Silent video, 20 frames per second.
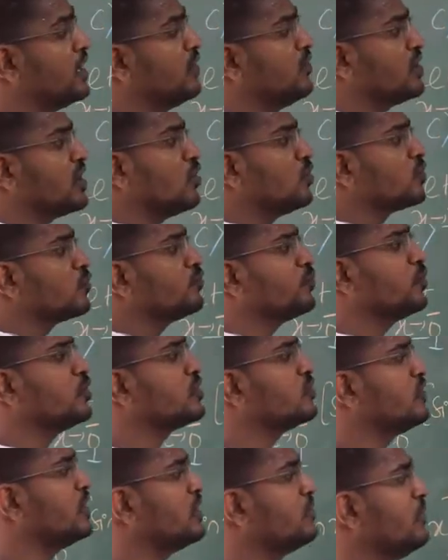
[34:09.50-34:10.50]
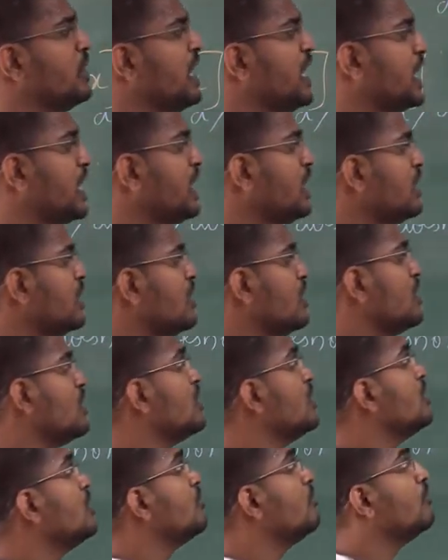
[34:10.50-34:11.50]
Your output will be
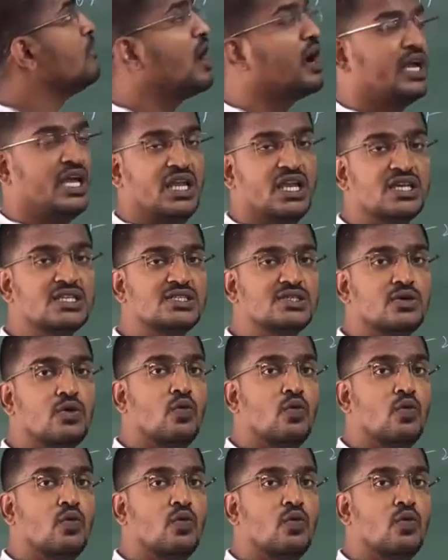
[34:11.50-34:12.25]
minus